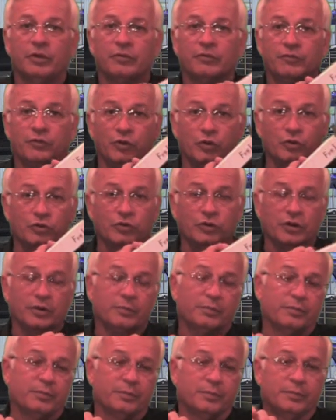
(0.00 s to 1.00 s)
Fuel
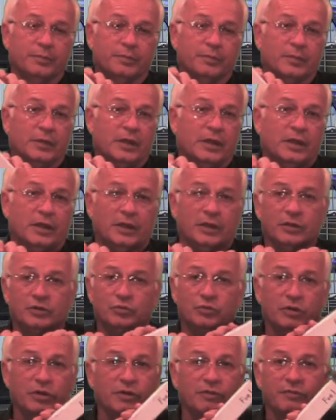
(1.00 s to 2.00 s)
trim is
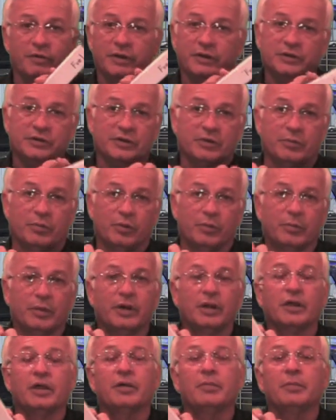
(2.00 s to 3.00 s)
really very simple, but
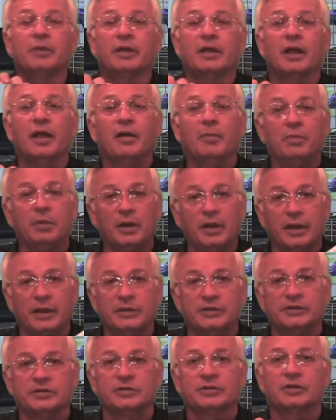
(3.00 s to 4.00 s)
it can be
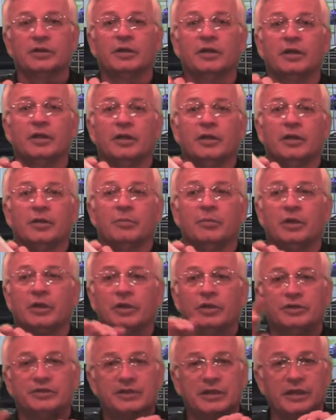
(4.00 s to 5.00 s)
complex
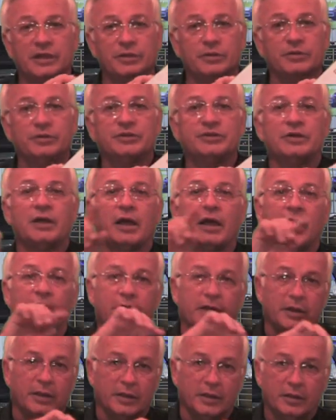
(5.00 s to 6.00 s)
because either
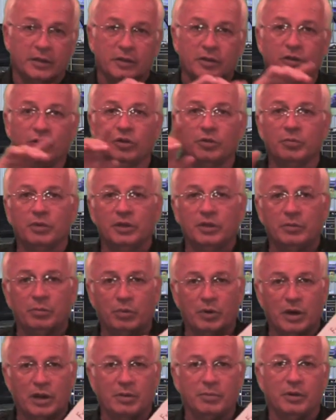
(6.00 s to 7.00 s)
side could be the
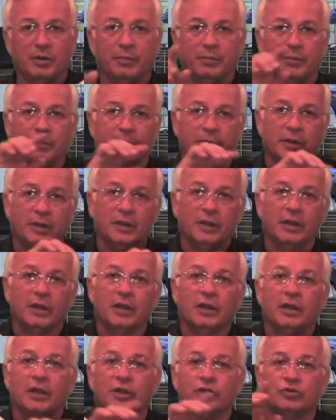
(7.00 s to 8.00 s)
problem.
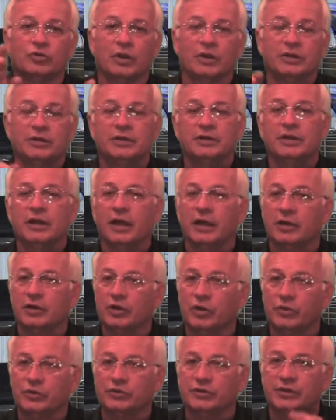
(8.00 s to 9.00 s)
In trying to
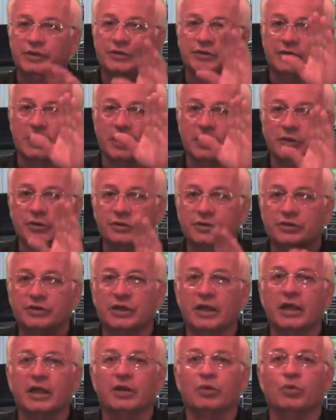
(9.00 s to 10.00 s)
diagnose this,
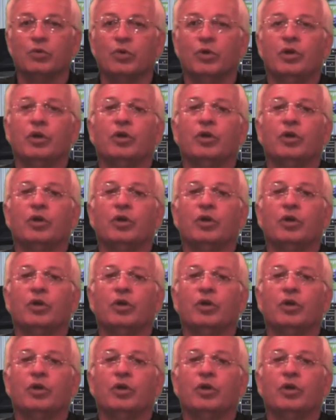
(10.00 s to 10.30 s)
understand